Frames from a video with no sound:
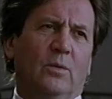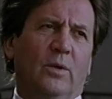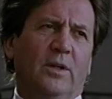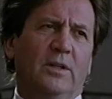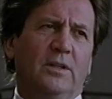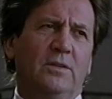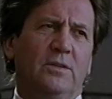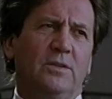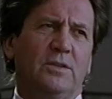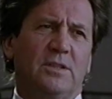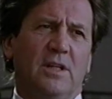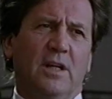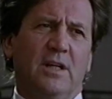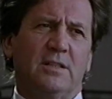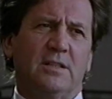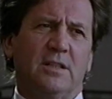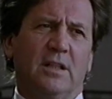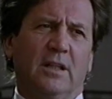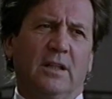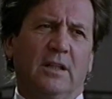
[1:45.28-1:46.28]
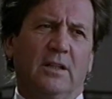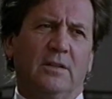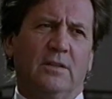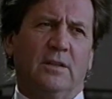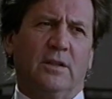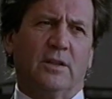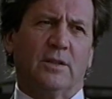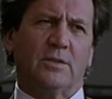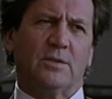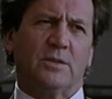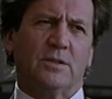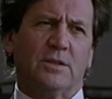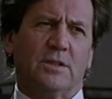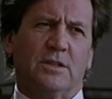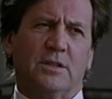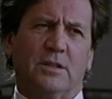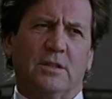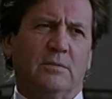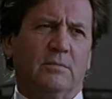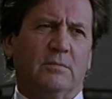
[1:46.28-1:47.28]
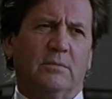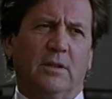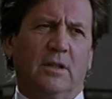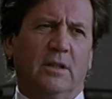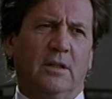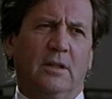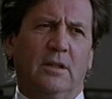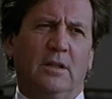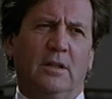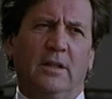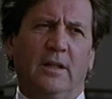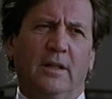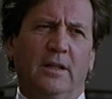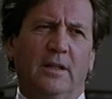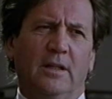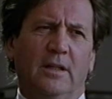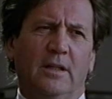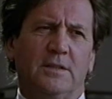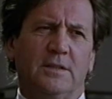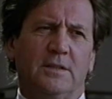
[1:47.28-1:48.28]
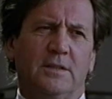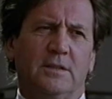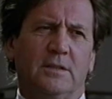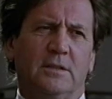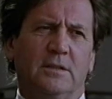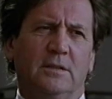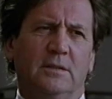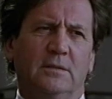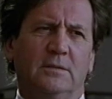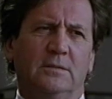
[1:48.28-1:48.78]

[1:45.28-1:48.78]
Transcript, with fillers: When did you start taking drugs? Was this in early adolescence?